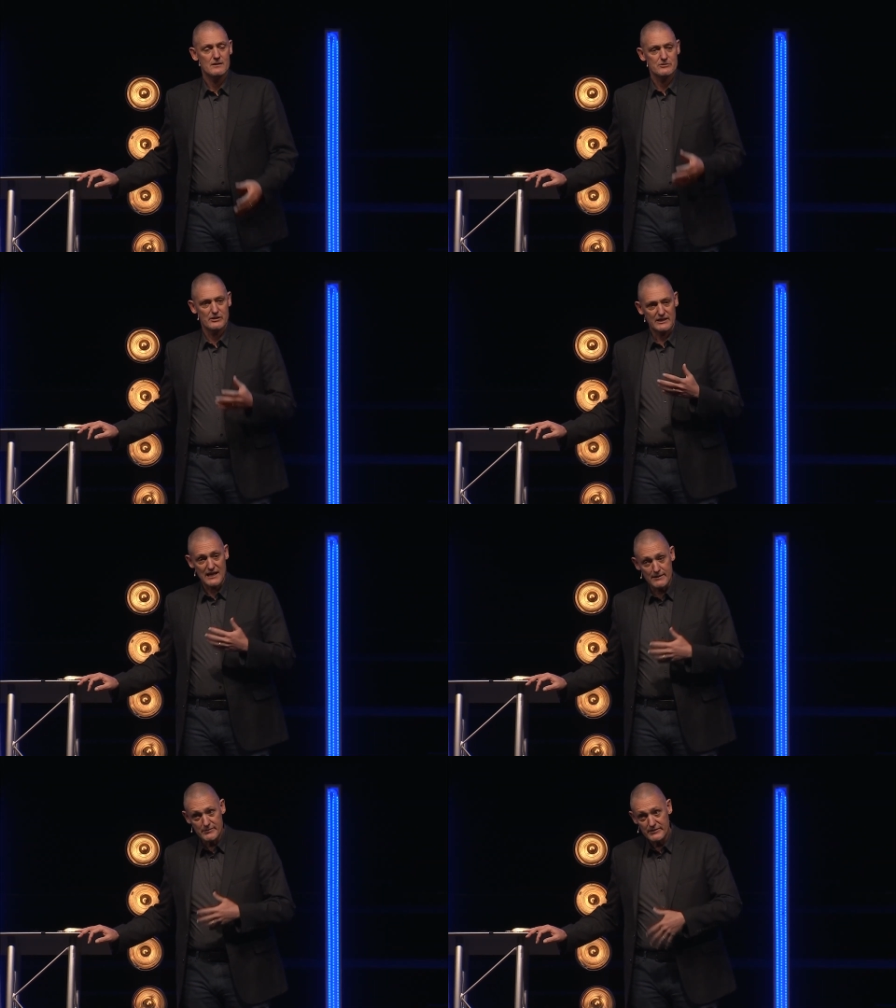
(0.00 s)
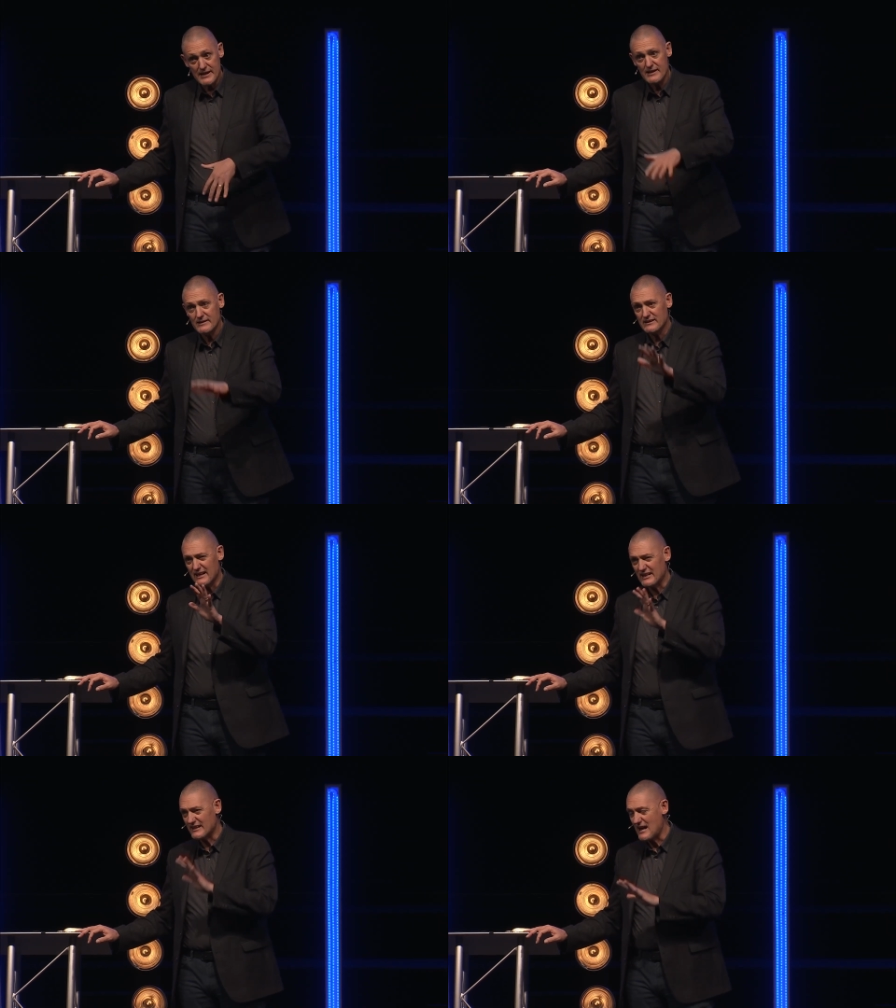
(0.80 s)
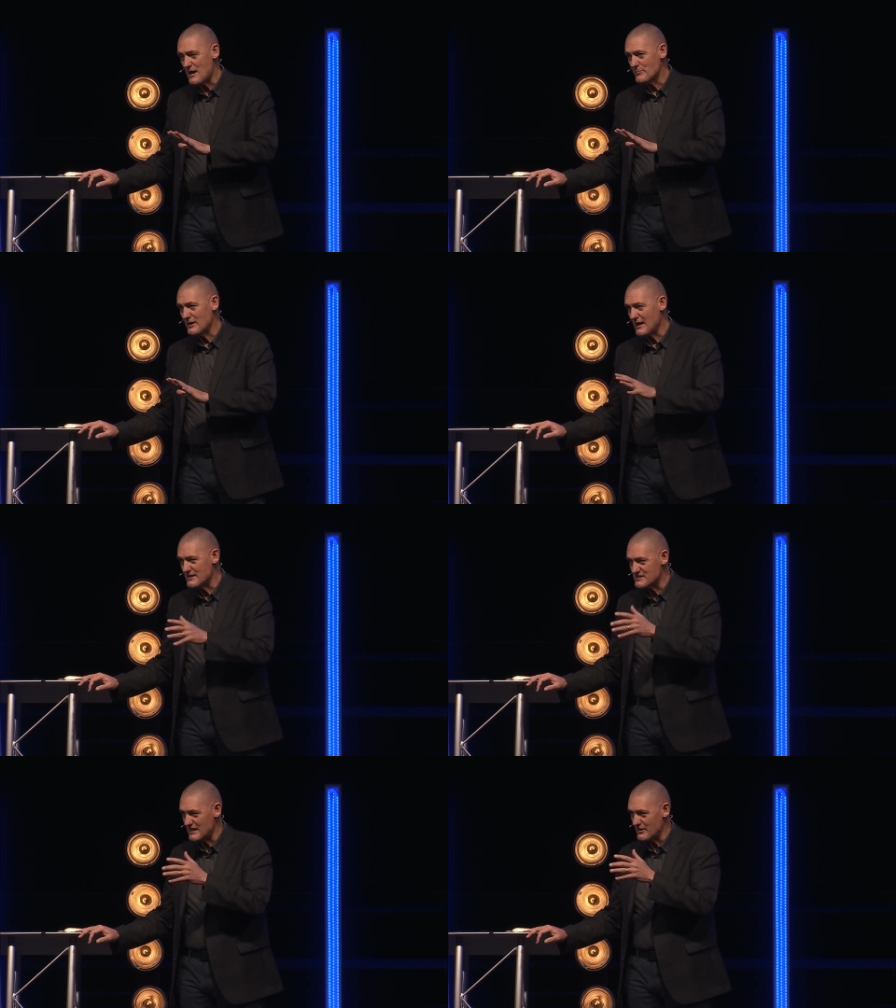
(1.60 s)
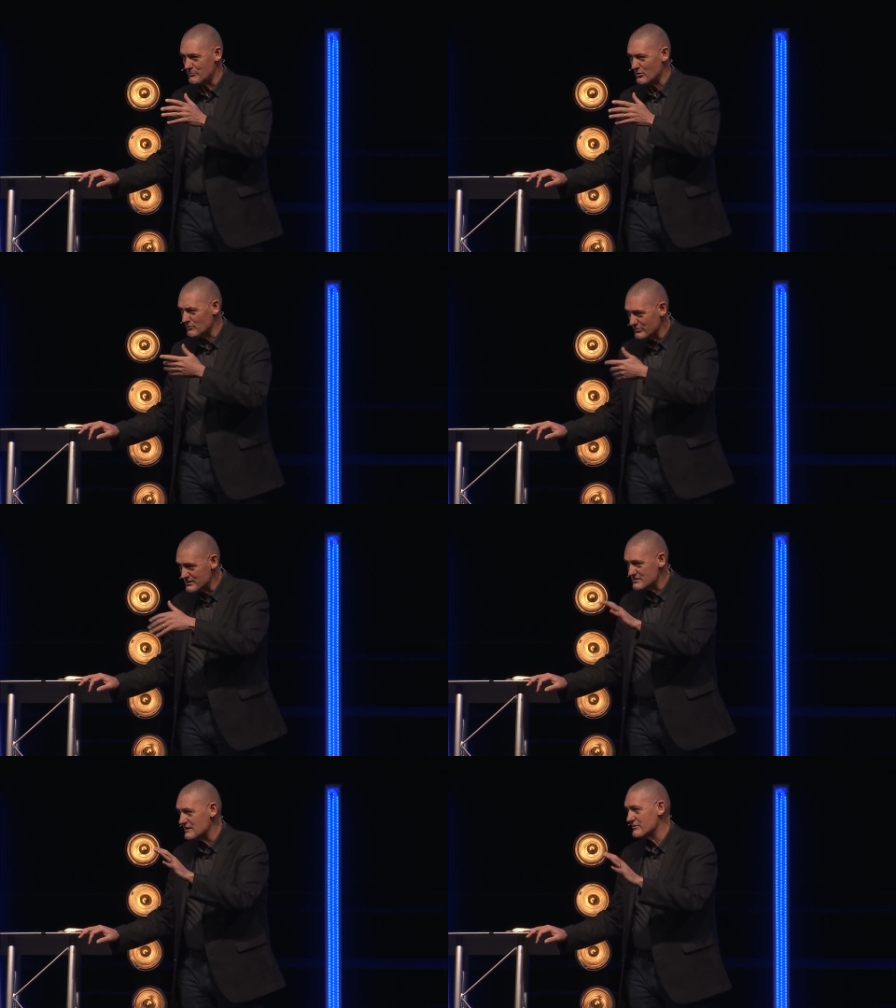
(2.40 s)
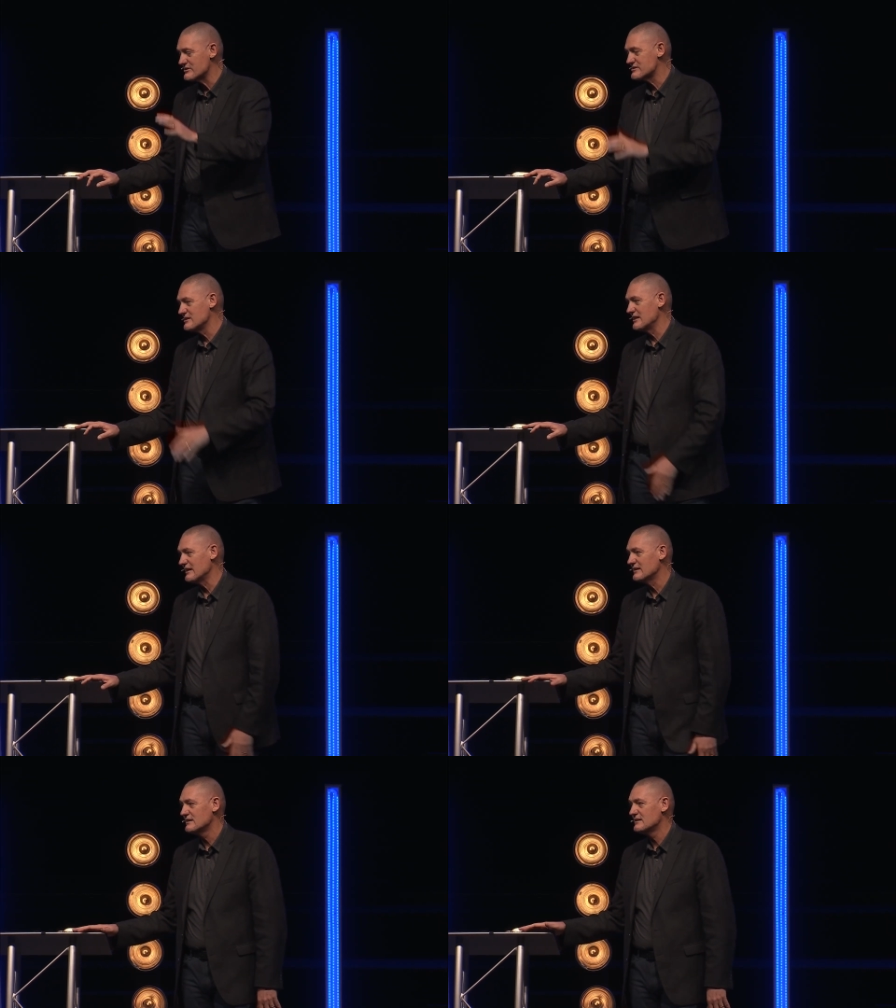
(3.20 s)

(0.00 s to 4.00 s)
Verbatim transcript: So they come and kind of cap in hand say to Paul, Please leave our city.